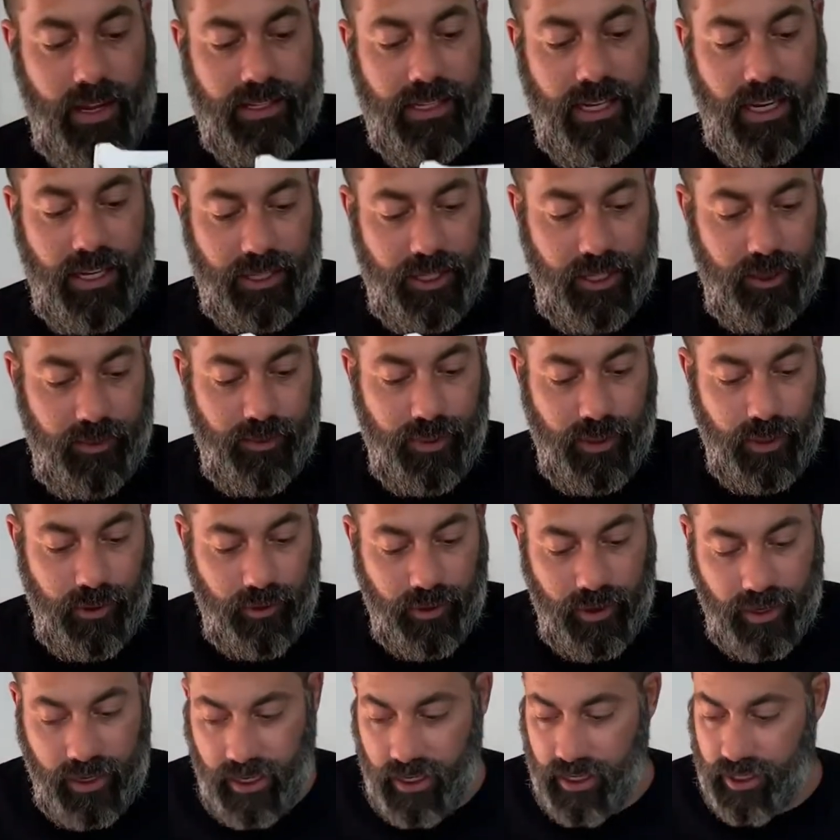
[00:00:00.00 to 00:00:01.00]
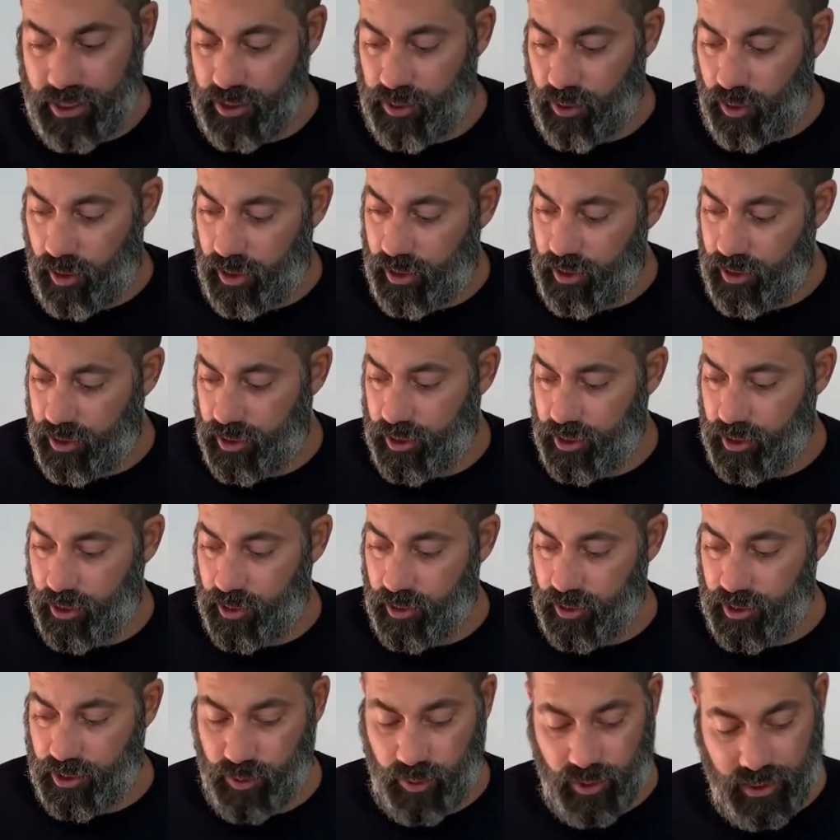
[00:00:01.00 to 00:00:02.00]
actually built right in. So all you do
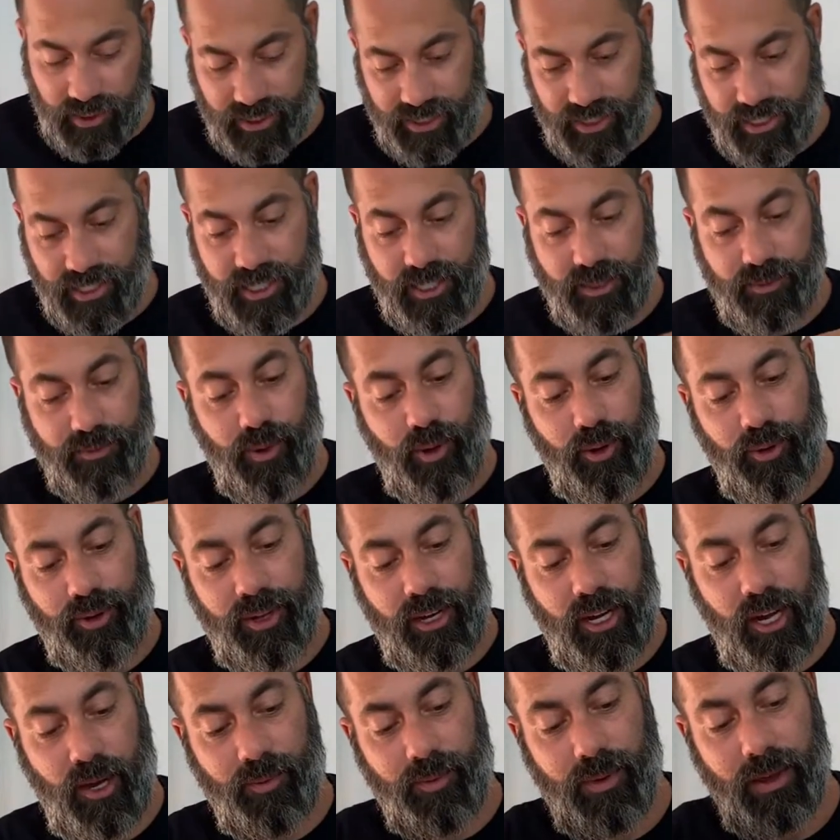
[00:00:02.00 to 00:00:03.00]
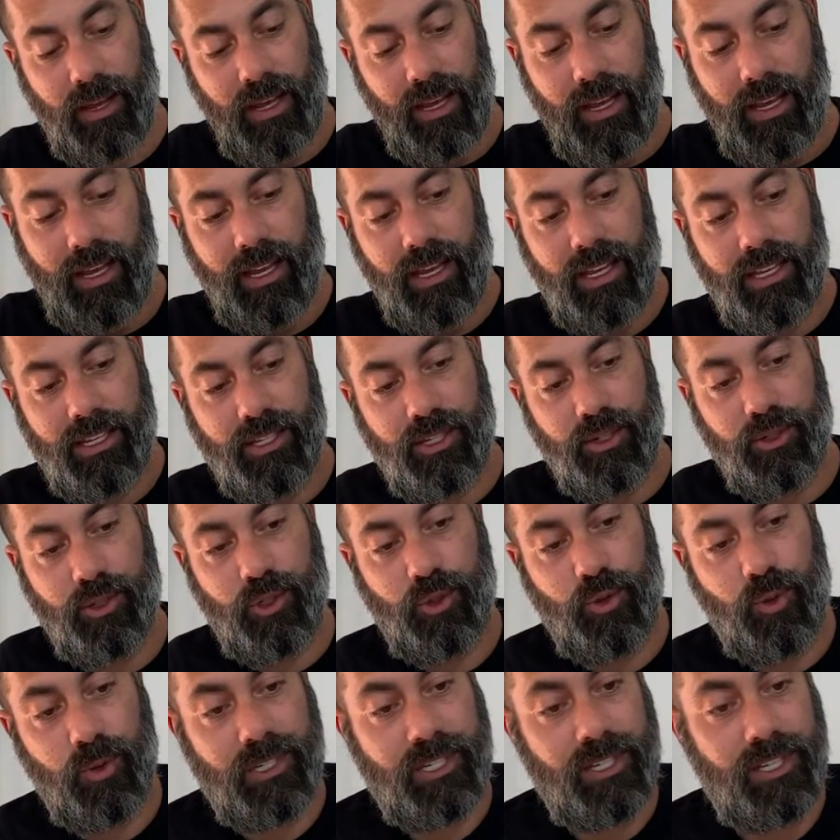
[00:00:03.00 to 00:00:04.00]
is, once this is bolted up, is you
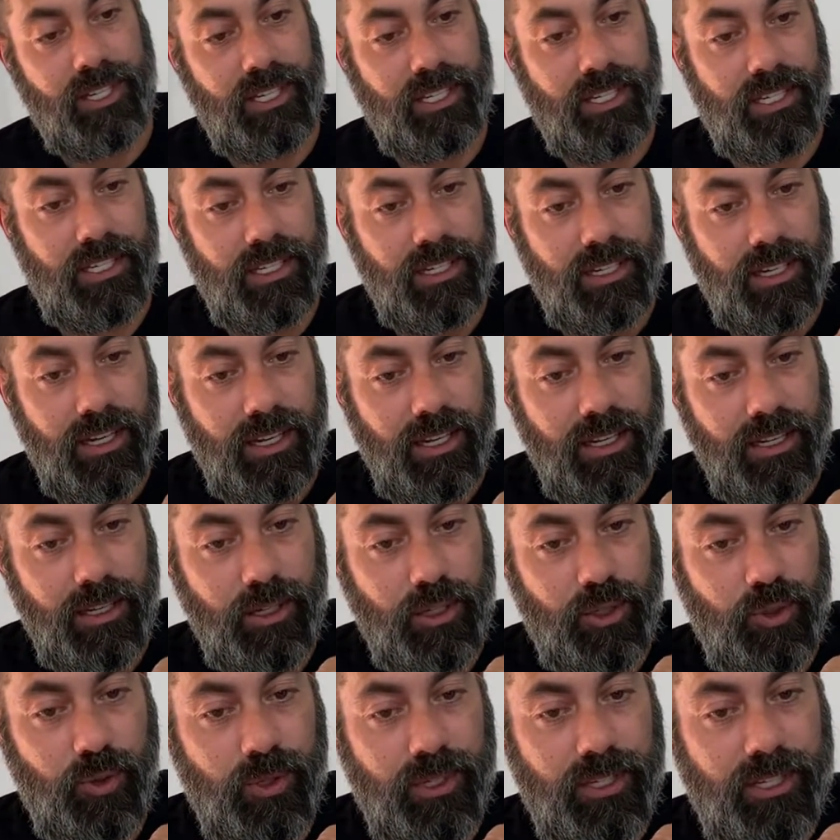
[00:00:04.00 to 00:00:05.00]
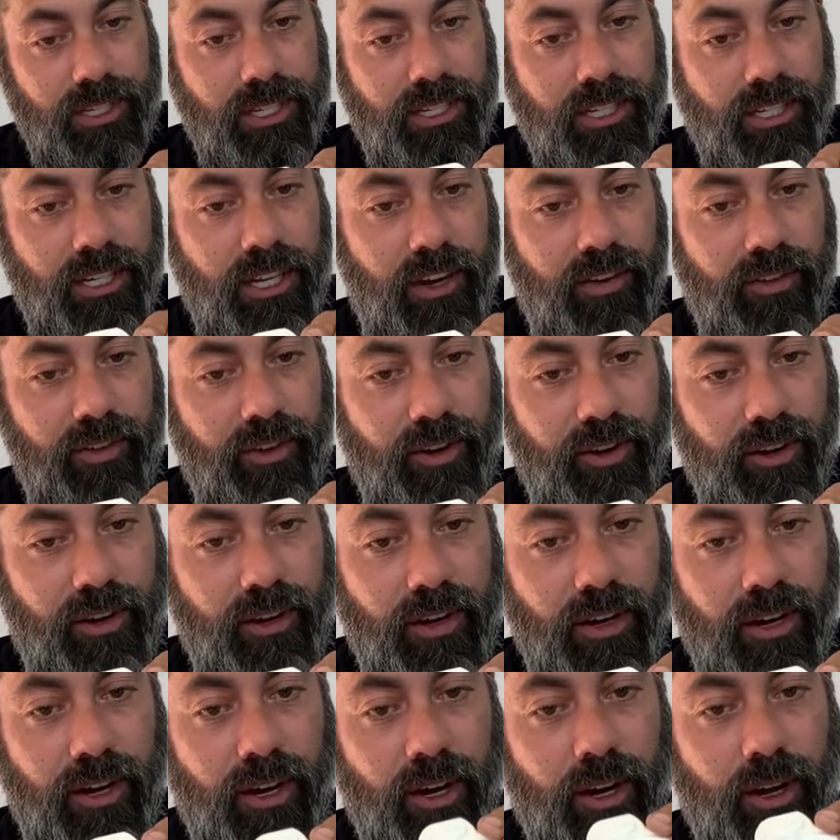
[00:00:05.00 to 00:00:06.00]
twist this cover,
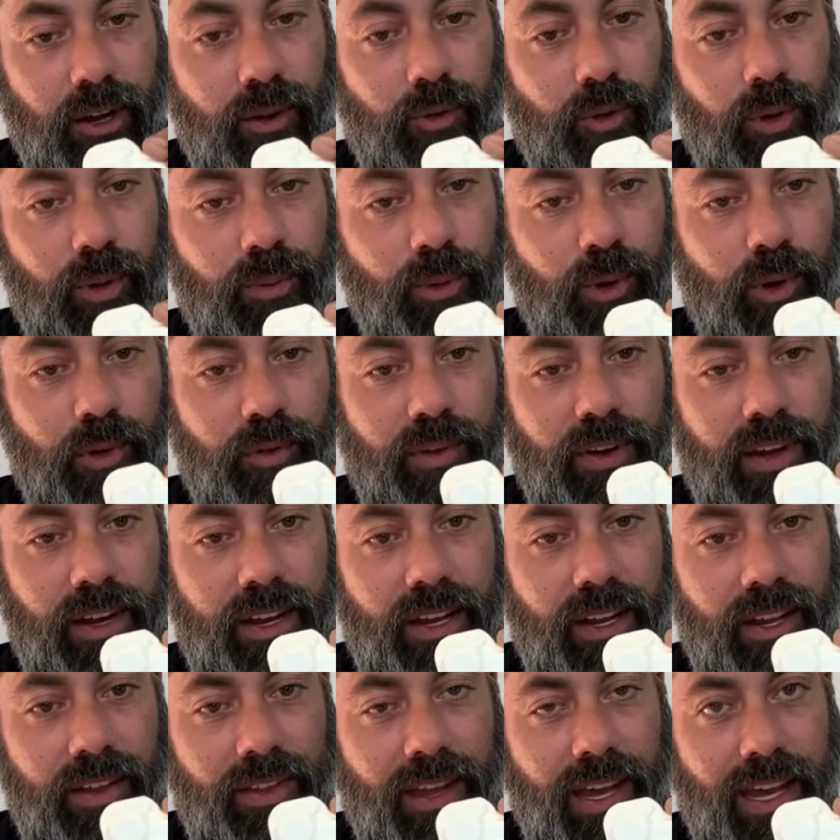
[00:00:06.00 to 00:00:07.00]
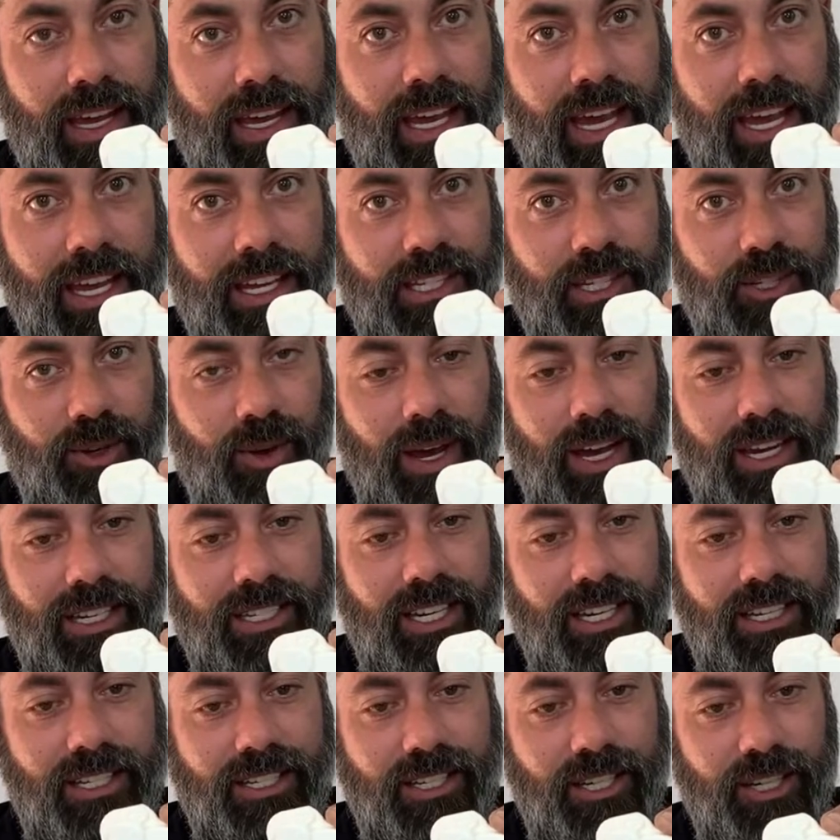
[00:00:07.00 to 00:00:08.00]
remove it. That gains you
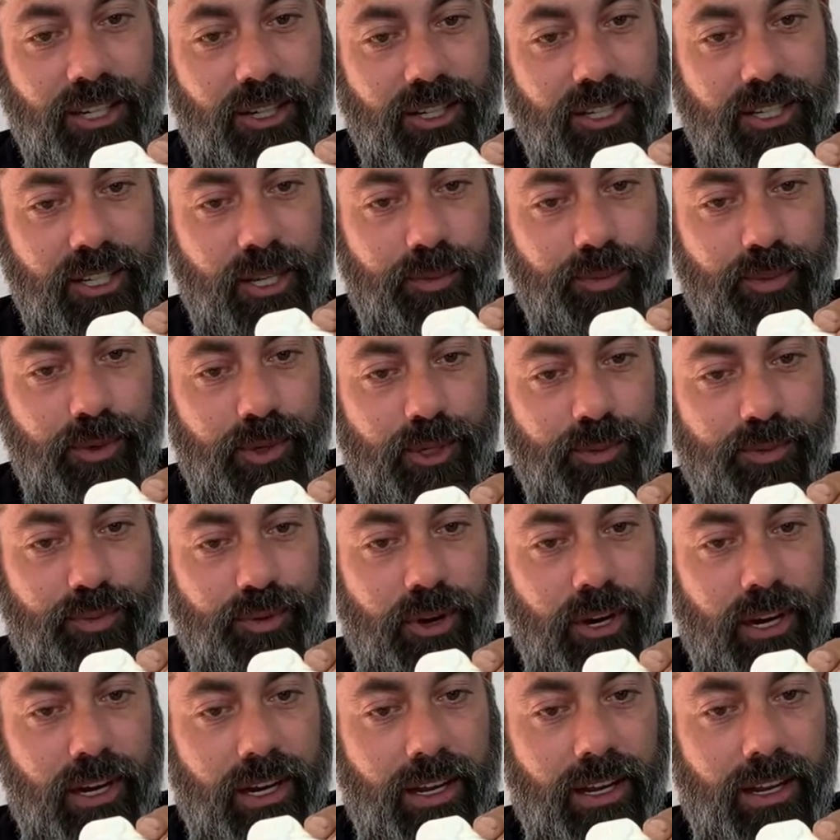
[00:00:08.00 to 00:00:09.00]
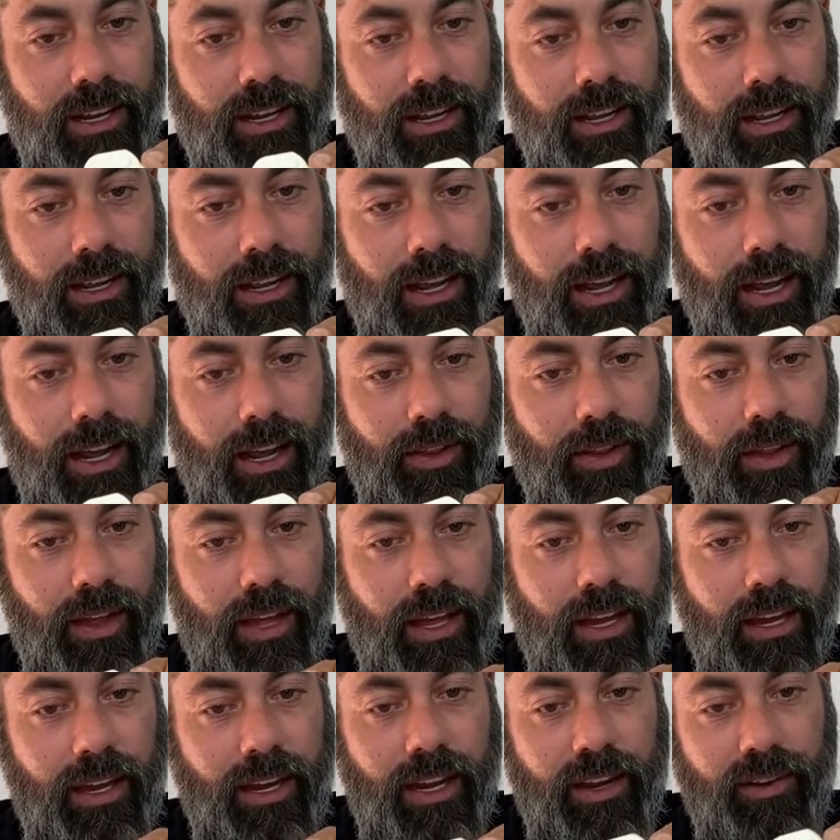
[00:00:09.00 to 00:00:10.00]
access to your slipper spring, and
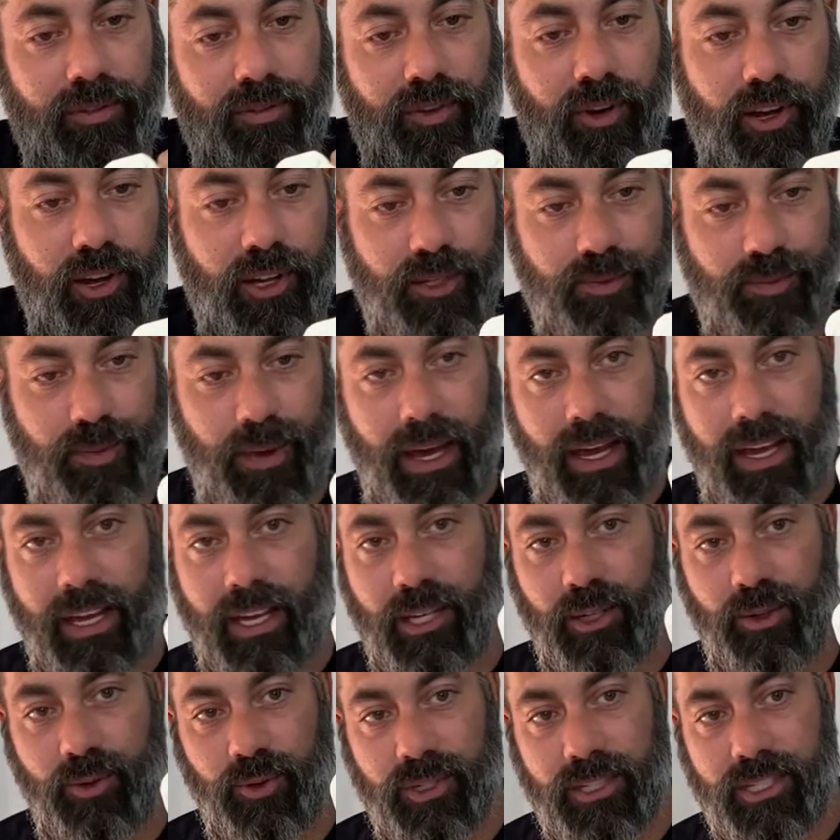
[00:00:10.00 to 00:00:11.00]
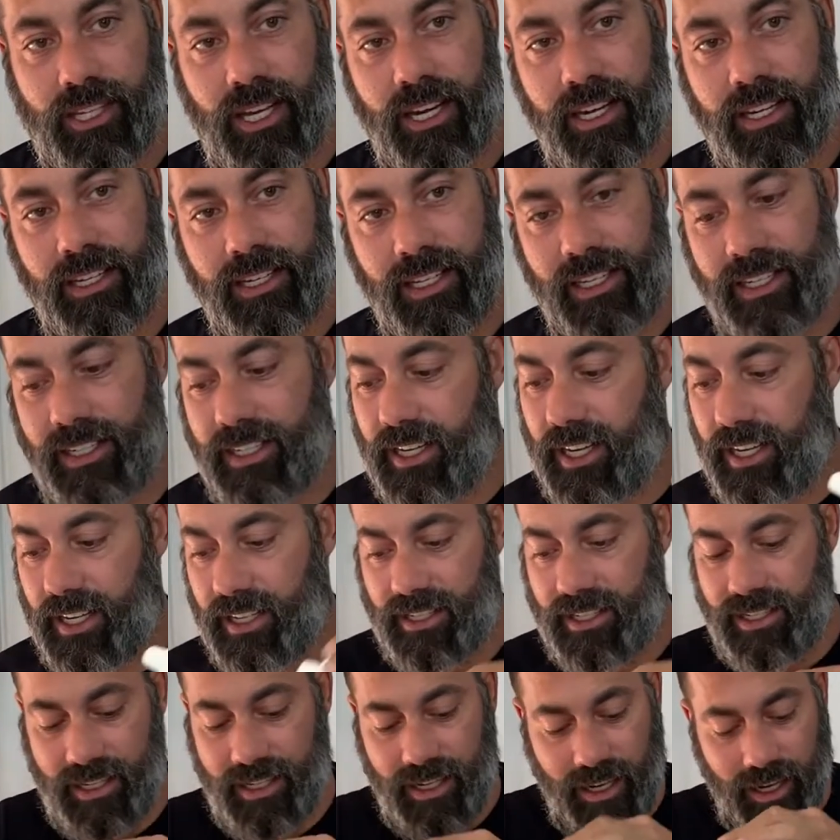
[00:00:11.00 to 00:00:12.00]
then it falls back into a set of
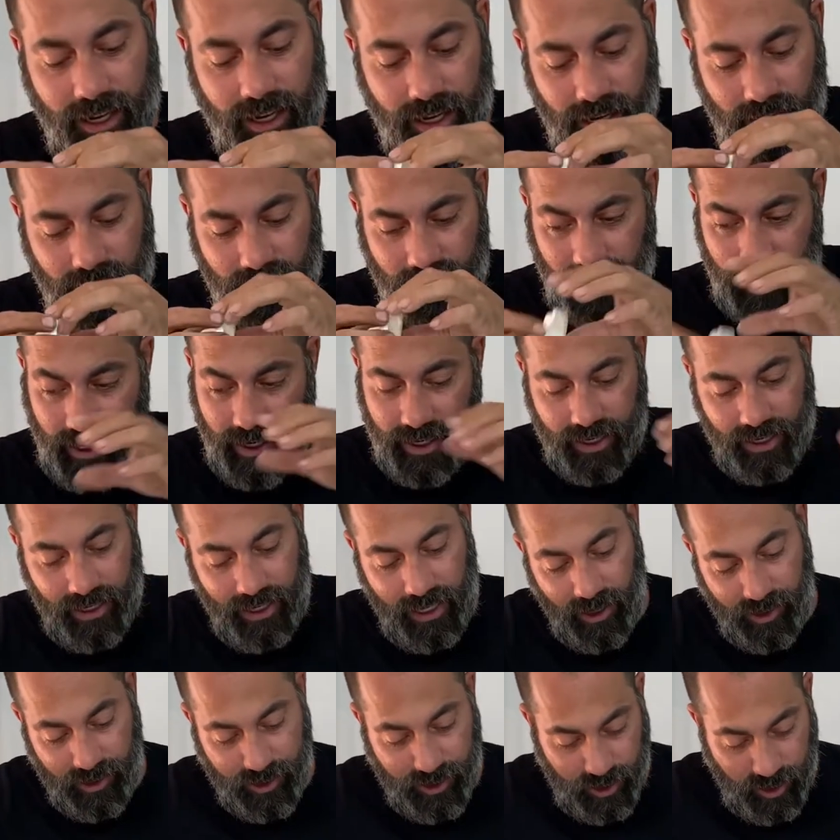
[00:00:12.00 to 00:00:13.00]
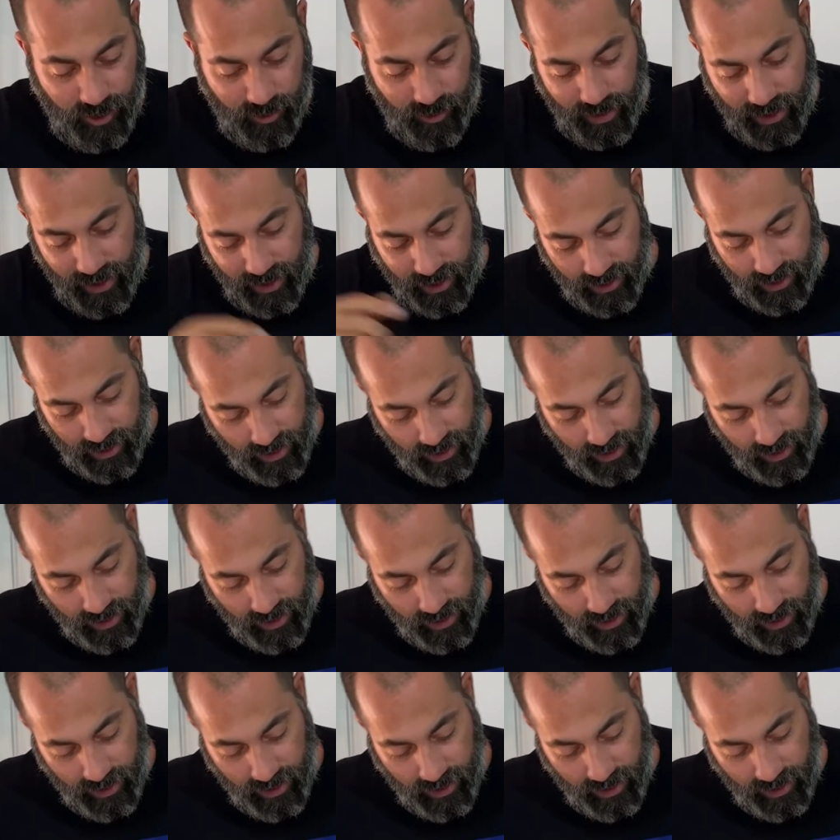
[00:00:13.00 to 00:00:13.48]
detents and allows you to make